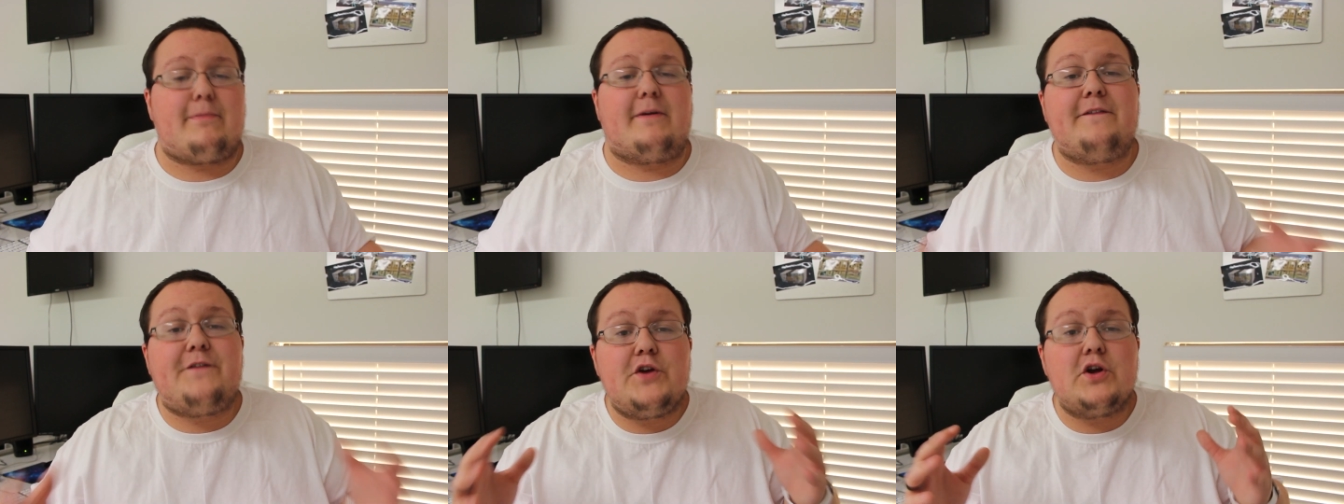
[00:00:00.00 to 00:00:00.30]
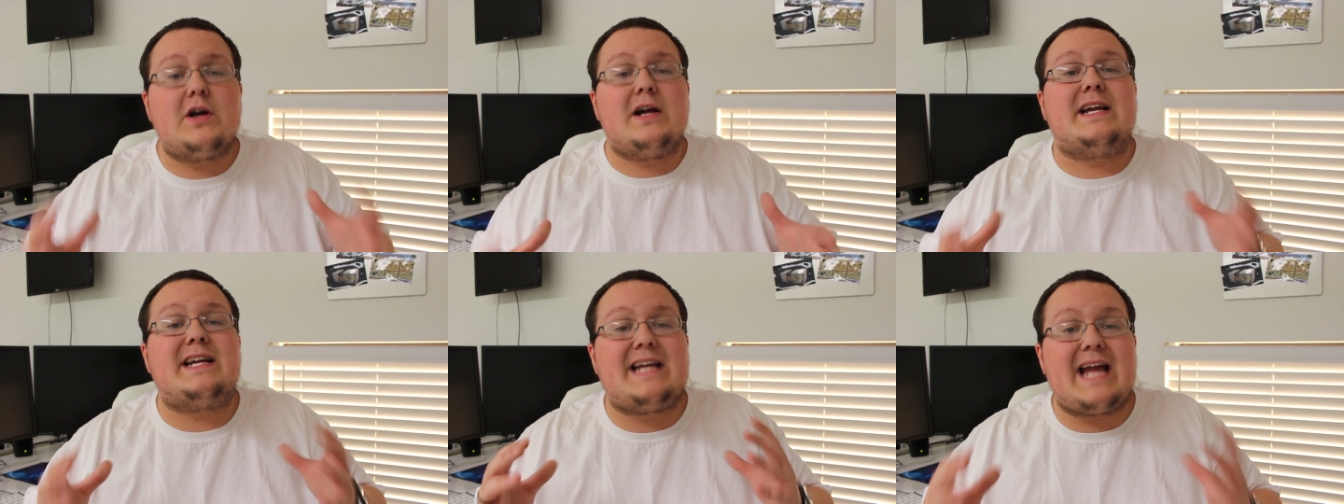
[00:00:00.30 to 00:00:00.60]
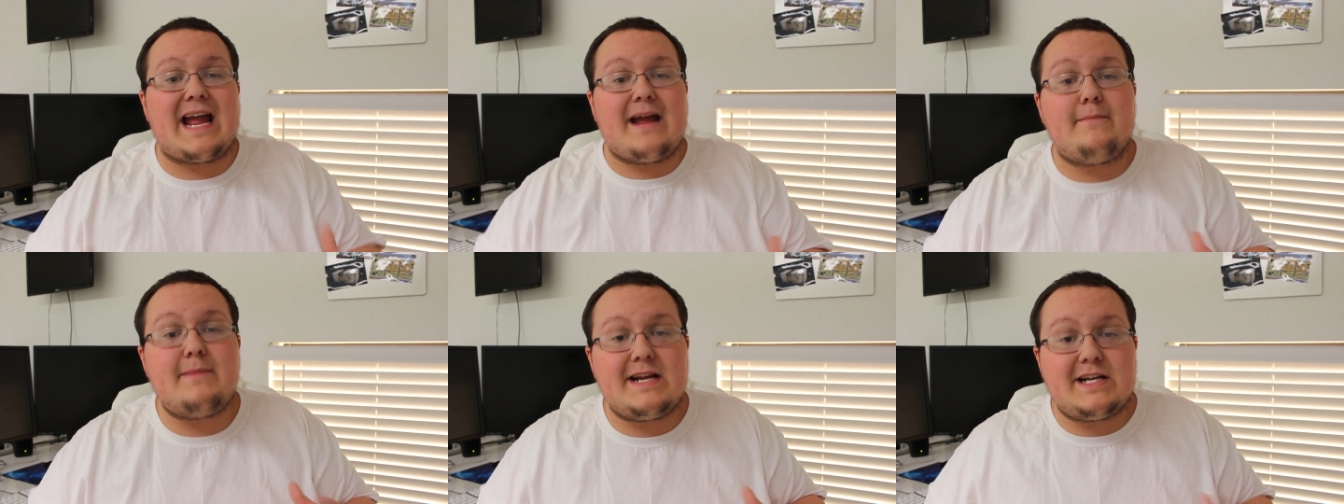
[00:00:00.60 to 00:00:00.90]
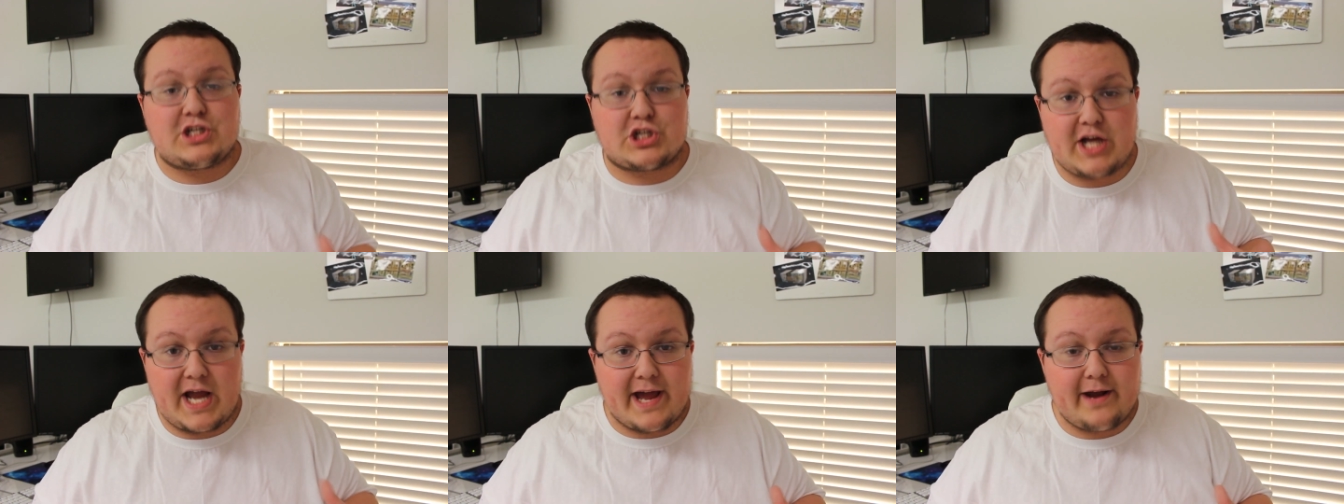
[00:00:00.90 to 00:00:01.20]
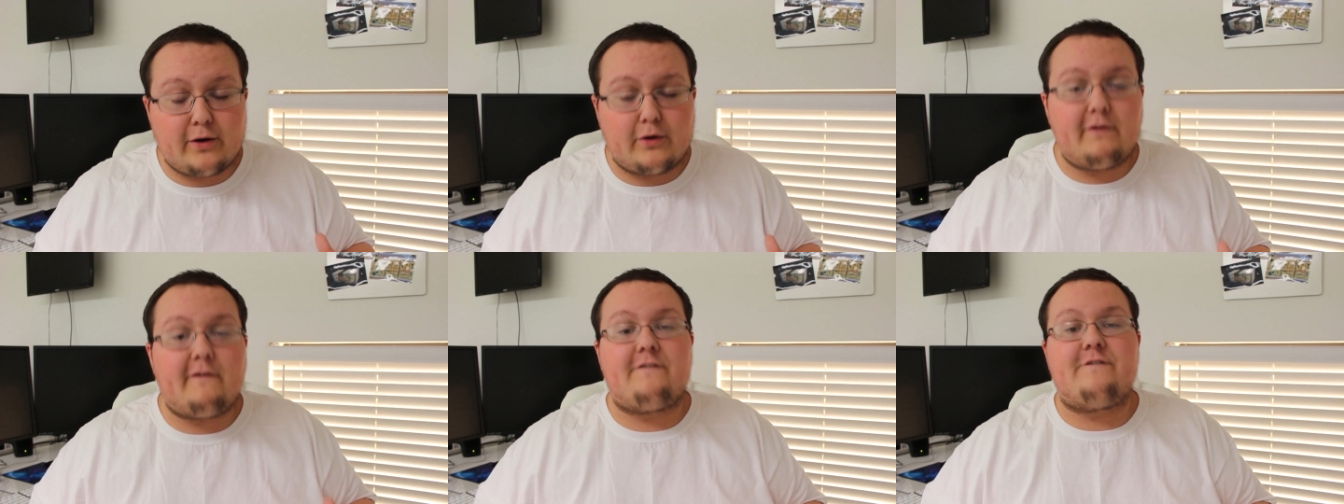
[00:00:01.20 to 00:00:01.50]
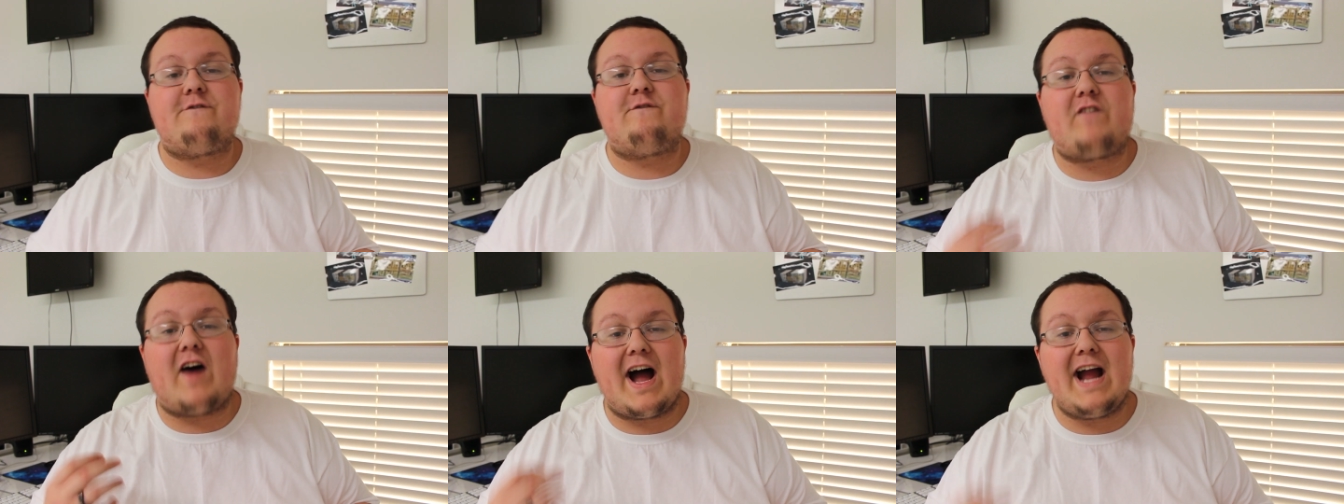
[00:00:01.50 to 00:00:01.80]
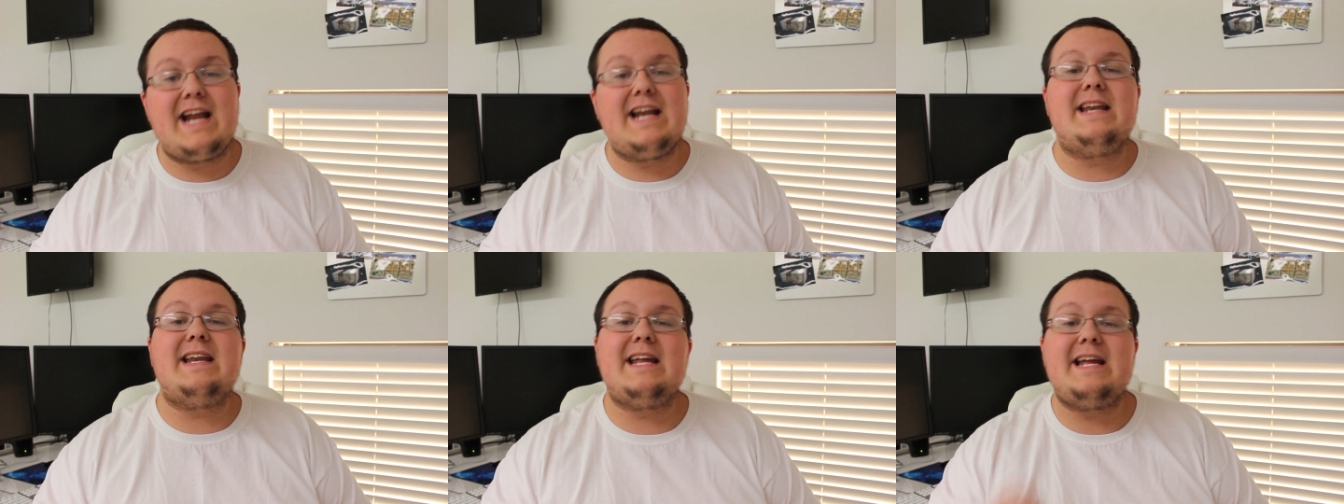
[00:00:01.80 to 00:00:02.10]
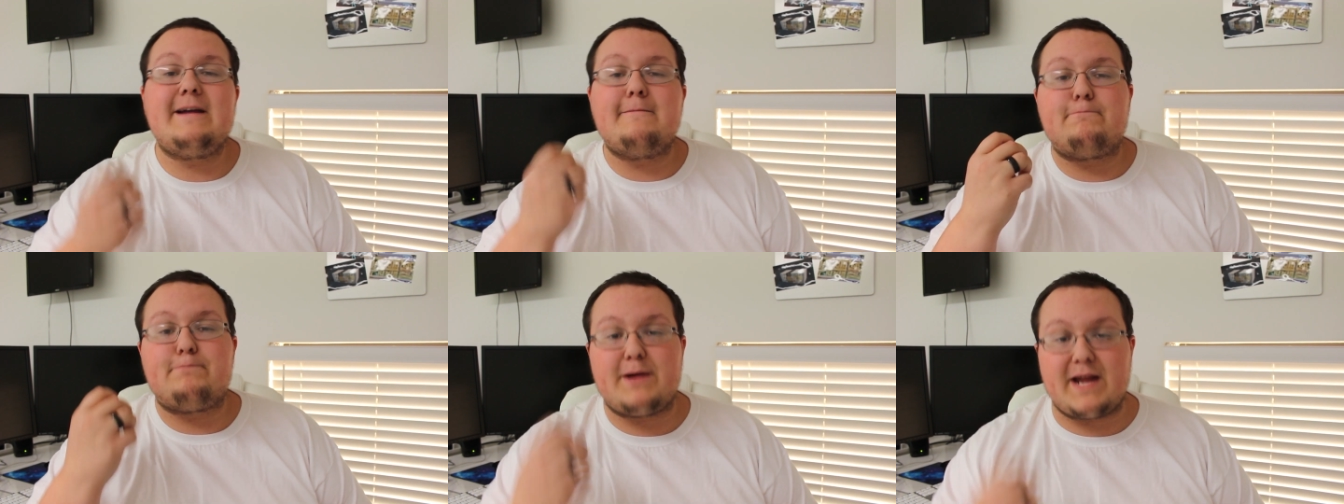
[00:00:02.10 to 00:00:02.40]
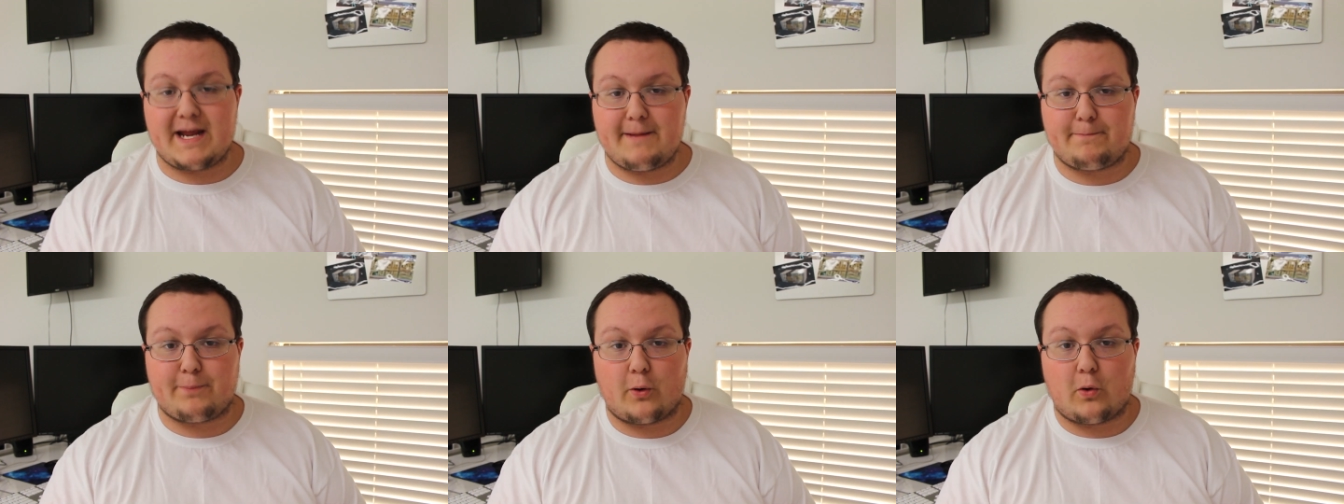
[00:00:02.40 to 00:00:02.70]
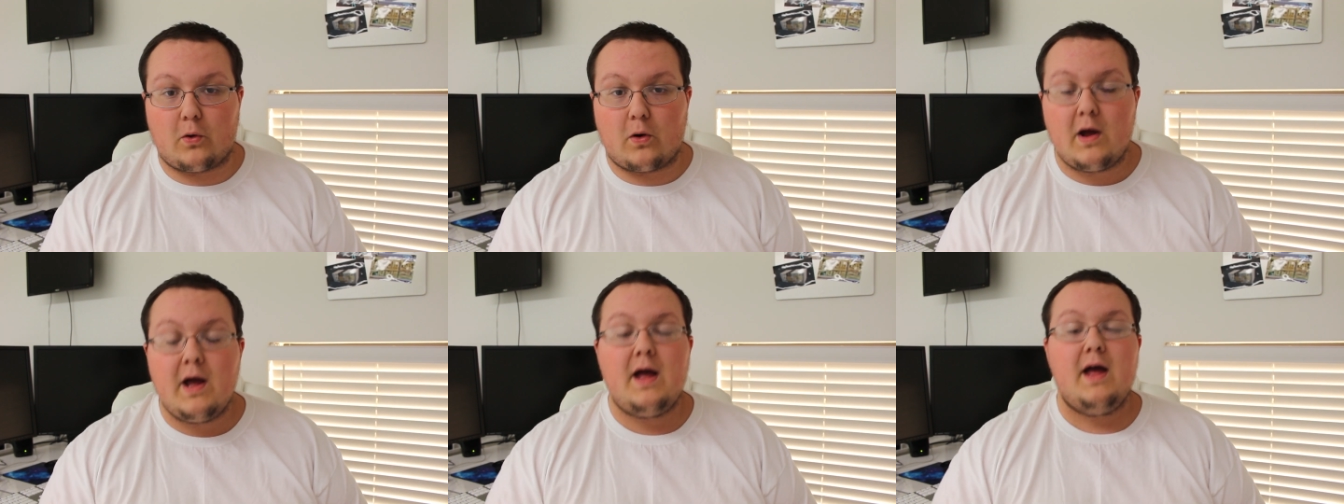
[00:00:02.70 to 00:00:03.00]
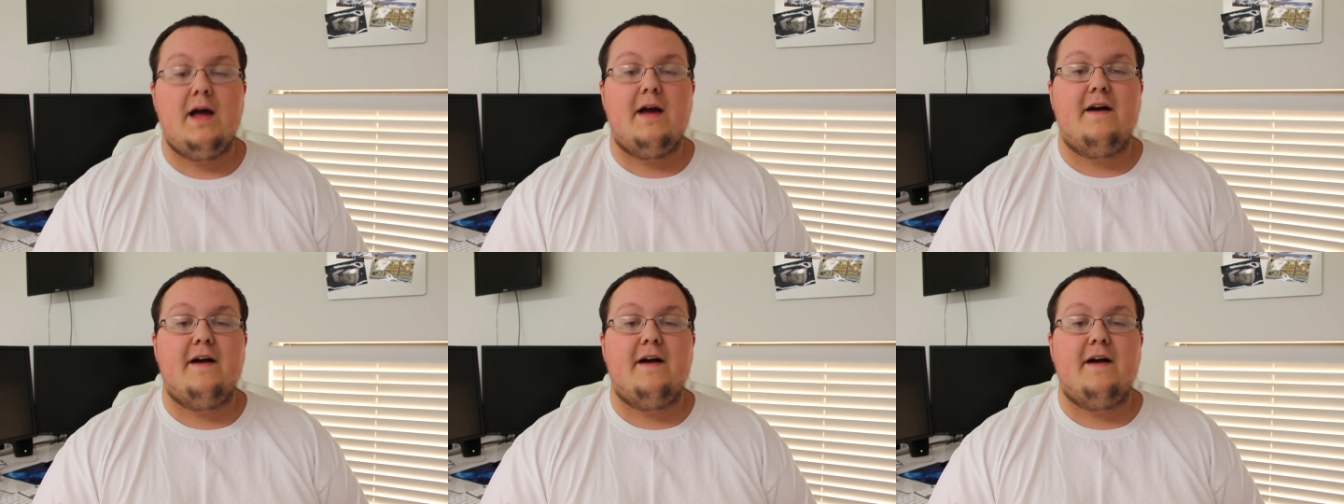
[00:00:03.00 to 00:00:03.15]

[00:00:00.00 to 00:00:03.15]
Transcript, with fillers: But if you're a gaming channel, finding people